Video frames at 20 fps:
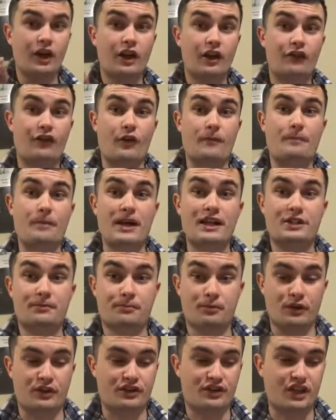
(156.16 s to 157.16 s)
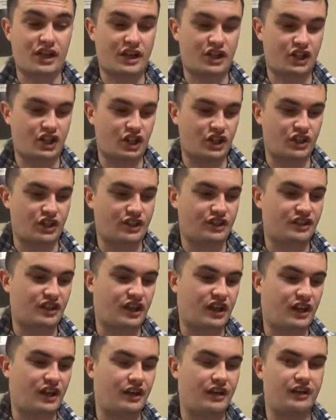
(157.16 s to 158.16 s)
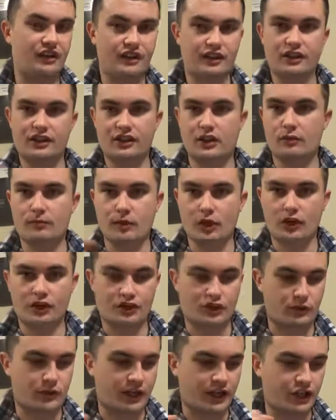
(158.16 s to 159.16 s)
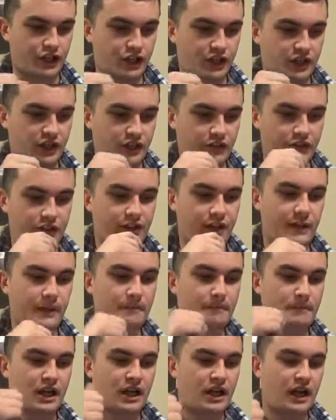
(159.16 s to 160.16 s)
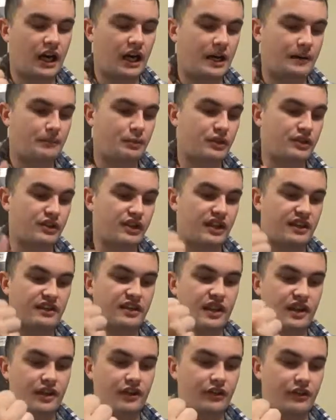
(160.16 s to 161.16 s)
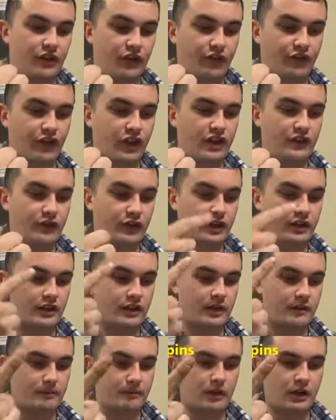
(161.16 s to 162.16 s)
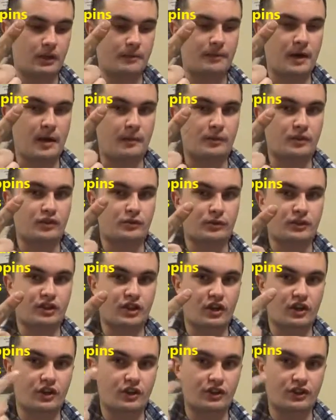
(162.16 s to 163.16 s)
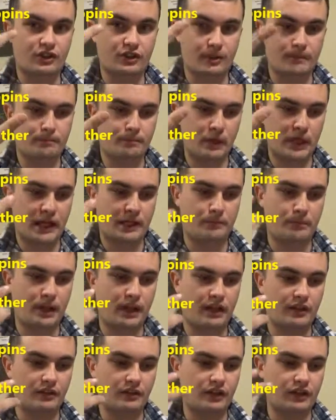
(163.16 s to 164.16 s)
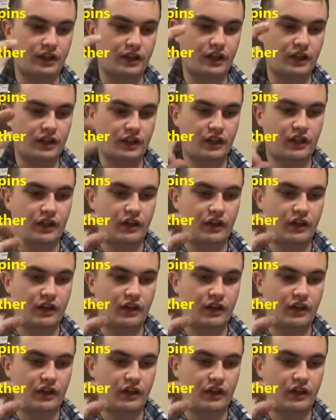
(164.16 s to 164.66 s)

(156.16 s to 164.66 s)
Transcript: For Best Production Design, you know, art direction and everything, I predict The Favorite, Mary Poppins Returns, Black Panther,